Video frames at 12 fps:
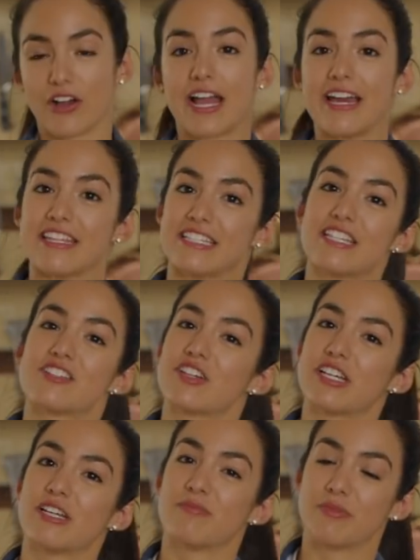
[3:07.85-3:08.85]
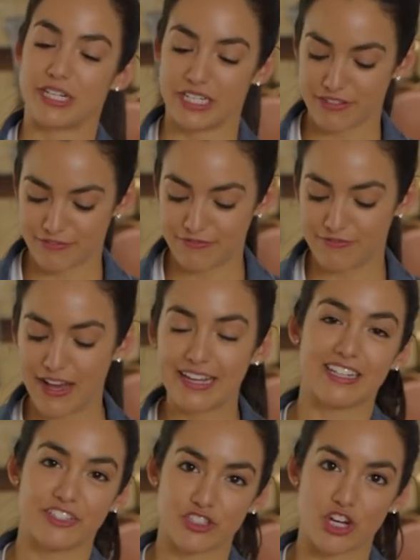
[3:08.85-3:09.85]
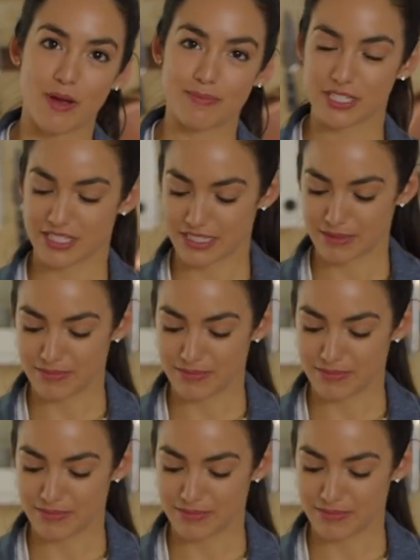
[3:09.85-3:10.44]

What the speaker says: Okay, this is looking pretty finely chopped to